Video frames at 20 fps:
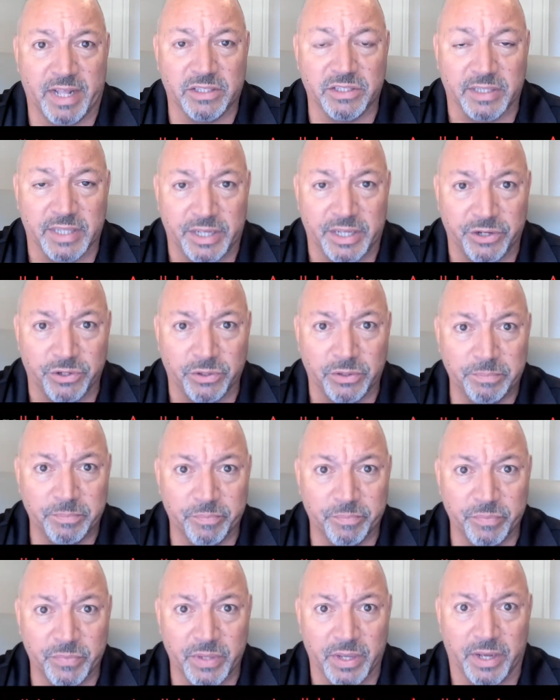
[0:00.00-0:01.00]
lender.
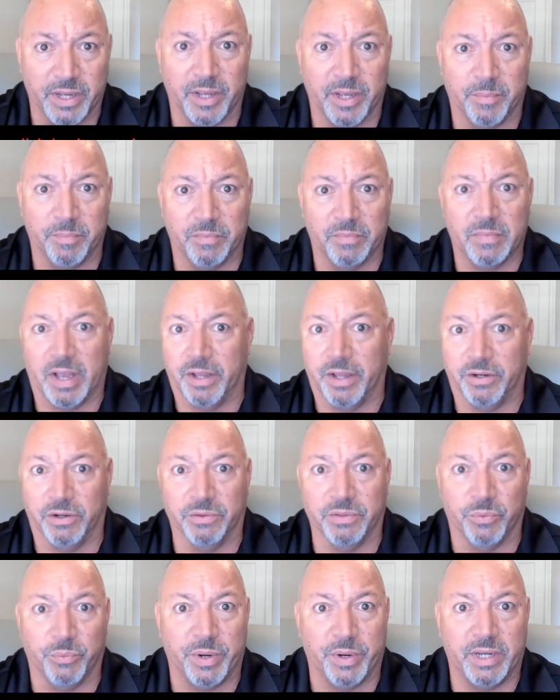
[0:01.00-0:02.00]
I know
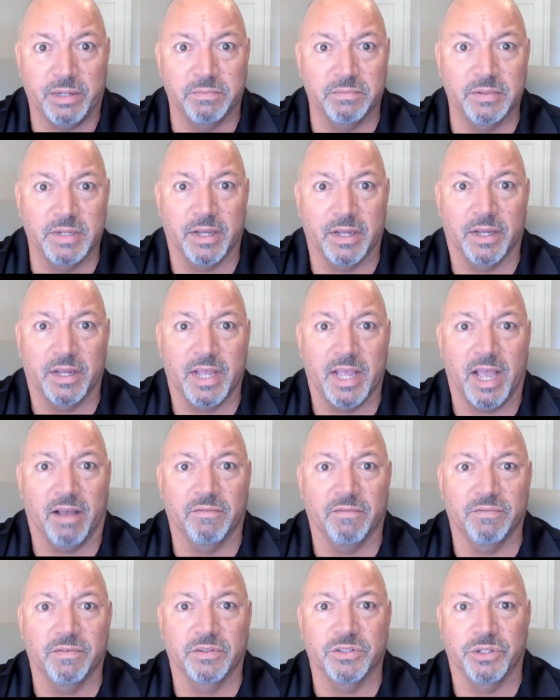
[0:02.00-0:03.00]
that we
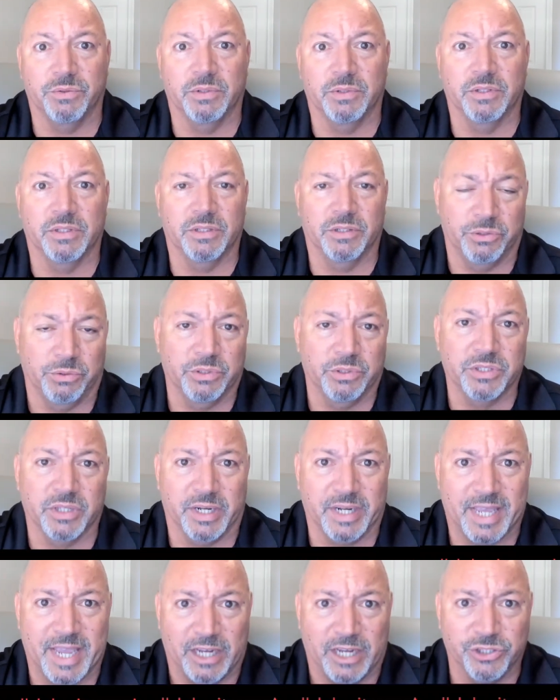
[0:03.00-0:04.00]
do this on
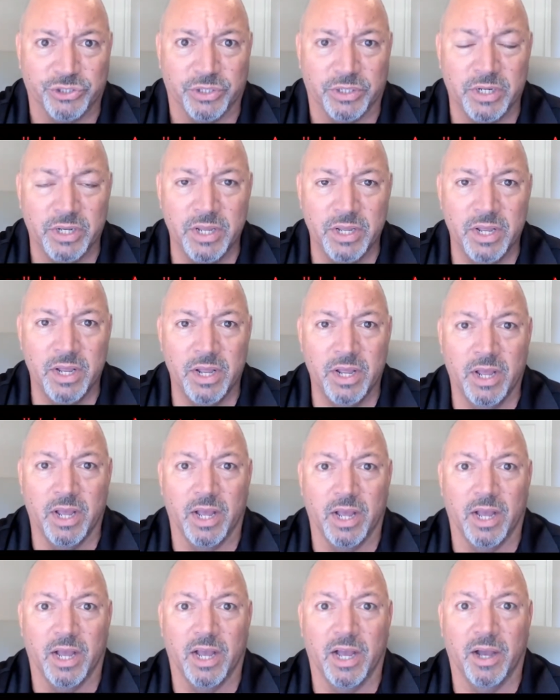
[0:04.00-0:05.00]
occasion
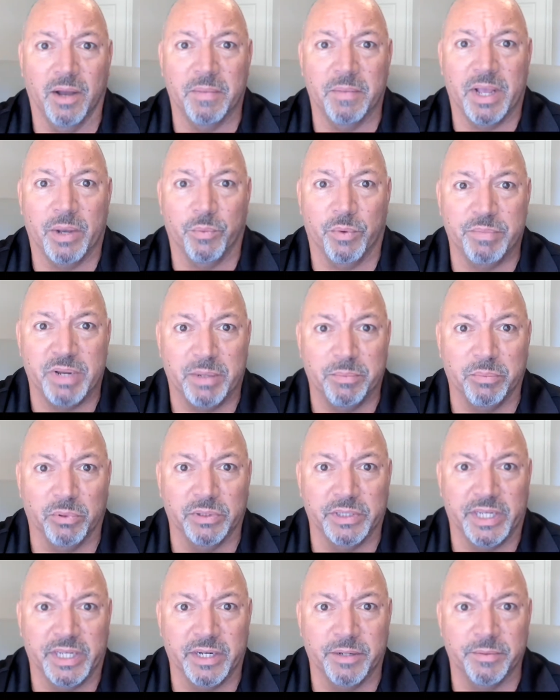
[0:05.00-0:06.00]
when people
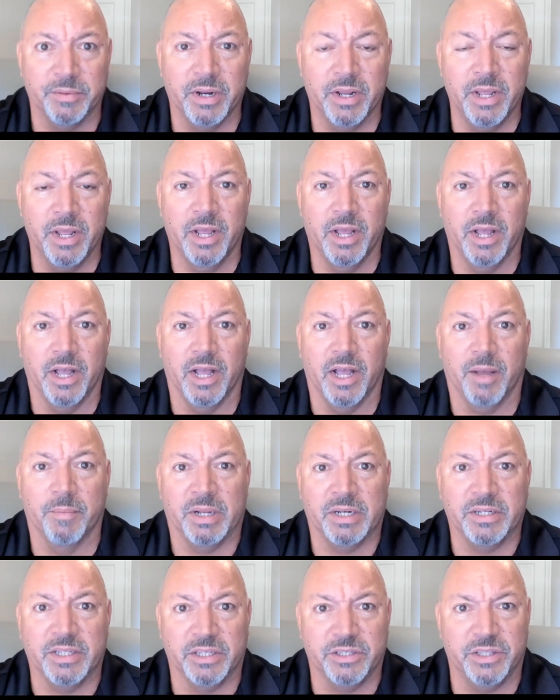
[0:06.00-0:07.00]
need it.
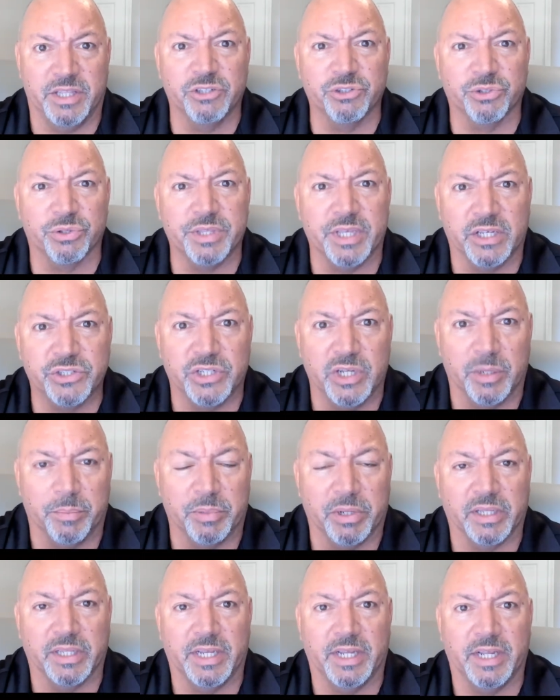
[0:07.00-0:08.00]
But these are things
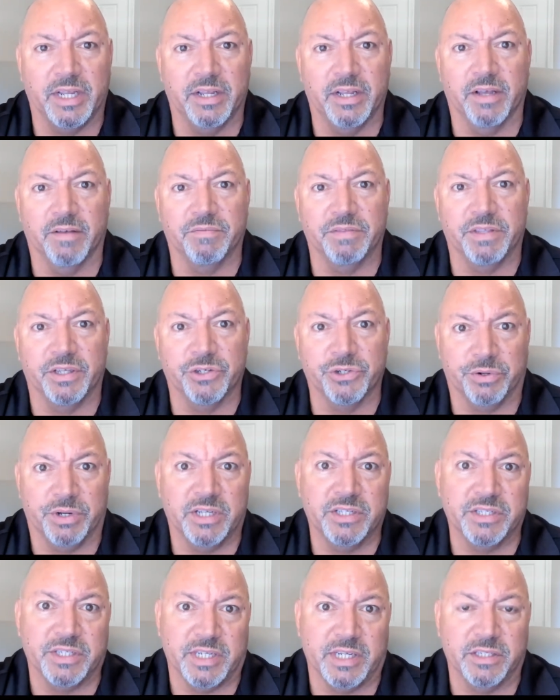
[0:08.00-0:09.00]
typically, if the attorney
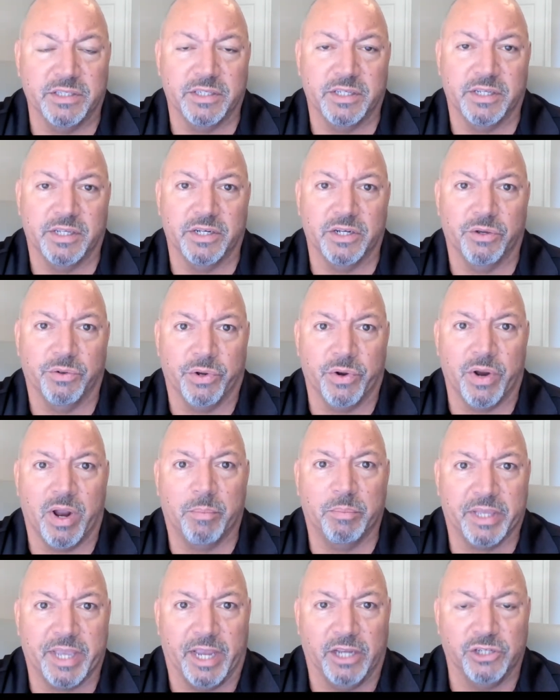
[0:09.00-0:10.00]
sees your
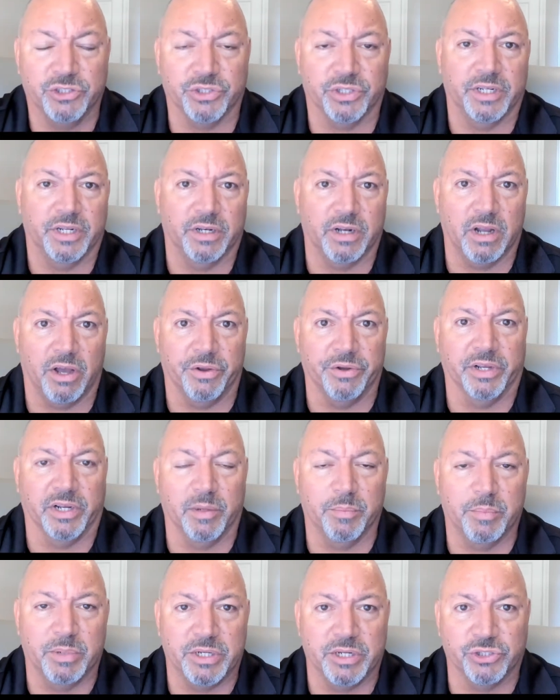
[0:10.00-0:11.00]
application and how you're going to
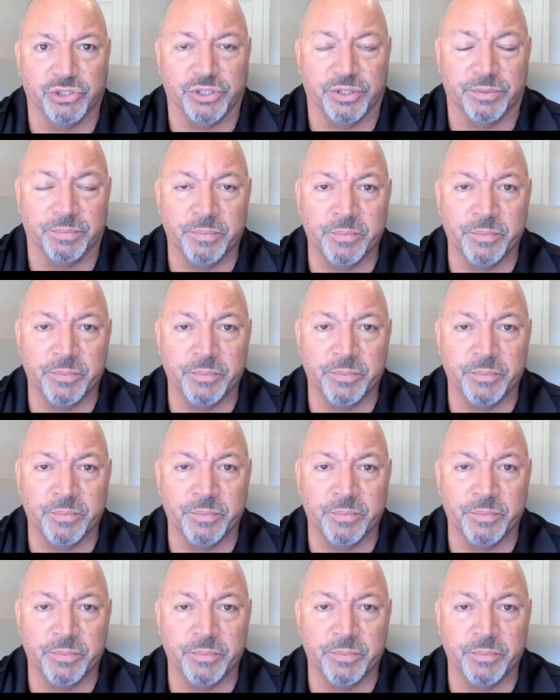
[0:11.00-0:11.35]
petition,